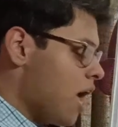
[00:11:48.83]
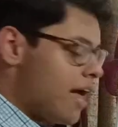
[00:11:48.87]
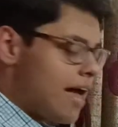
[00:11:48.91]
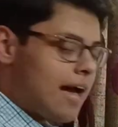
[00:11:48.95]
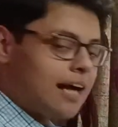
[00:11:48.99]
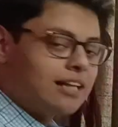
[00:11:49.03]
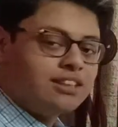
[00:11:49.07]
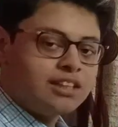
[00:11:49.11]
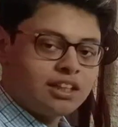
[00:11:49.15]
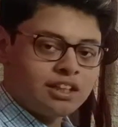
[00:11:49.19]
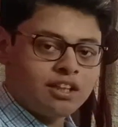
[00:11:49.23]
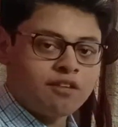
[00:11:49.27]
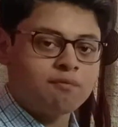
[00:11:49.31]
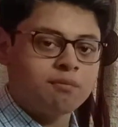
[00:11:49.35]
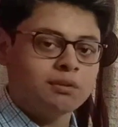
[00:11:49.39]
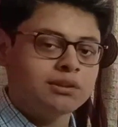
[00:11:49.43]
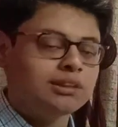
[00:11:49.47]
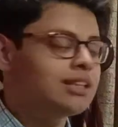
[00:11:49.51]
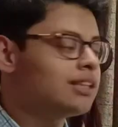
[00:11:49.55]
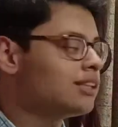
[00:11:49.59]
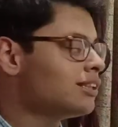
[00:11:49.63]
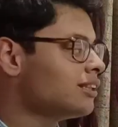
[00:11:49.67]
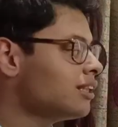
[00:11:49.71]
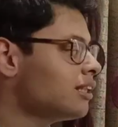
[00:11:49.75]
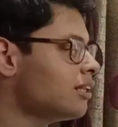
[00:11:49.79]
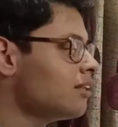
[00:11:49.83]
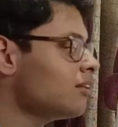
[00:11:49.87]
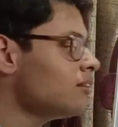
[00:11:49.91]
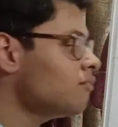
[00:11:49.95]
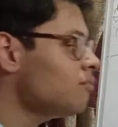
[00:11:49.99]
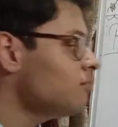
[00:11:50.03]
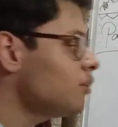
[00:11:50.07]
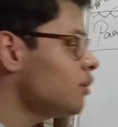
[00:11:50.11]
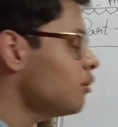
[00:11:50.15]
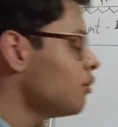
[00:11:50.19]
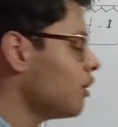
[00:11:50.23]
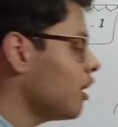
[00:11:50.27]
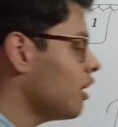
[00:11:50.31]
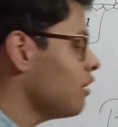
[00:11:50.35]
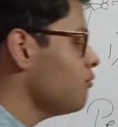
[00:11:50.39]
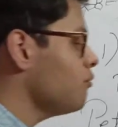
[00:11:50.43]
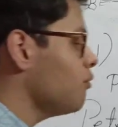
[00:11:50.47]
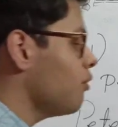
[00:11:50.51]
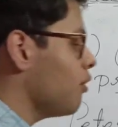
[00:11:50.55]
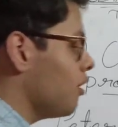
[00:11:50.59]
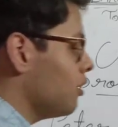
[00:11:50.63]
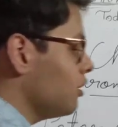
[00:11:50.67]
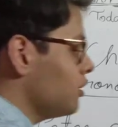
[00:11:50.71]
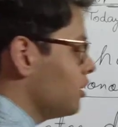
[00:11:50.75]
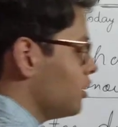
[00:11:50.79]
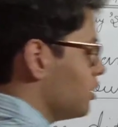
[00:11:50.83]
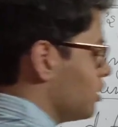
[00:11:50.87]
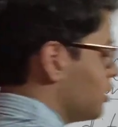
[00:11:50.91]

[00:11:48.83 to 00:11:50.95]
Adjective possessive you can watch.